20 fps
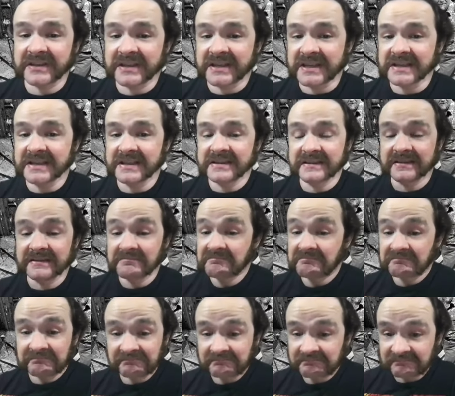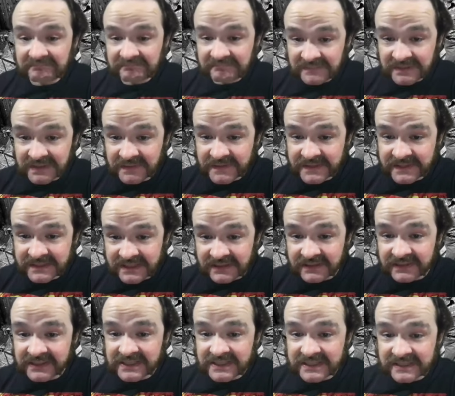in the
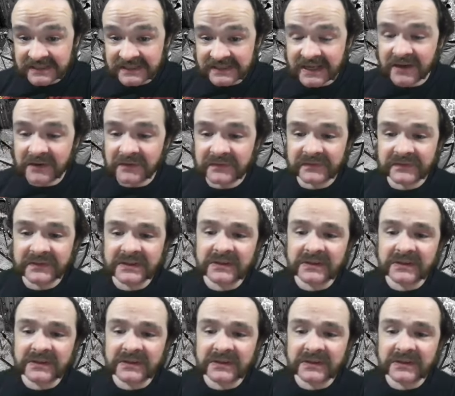facility itself,